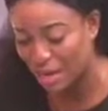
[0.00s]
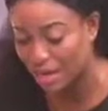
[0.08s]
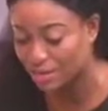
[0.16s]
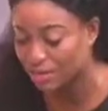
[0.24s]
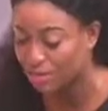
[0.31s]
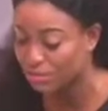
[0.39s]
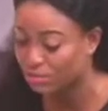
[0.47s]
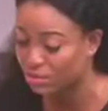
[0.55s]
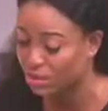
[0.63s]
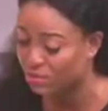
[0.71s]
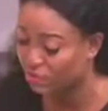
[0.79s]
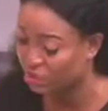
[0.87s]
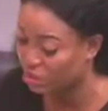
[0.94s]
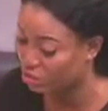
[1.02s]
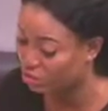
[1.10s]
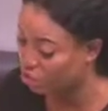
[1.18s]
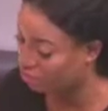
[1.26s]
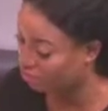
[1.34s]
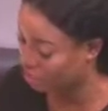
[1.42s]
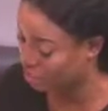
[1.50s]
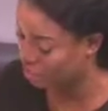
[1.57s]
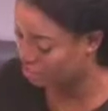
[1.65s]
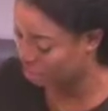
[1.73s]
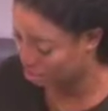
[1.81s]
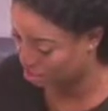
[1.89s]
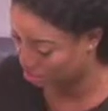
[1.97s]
are still the friend of Satan.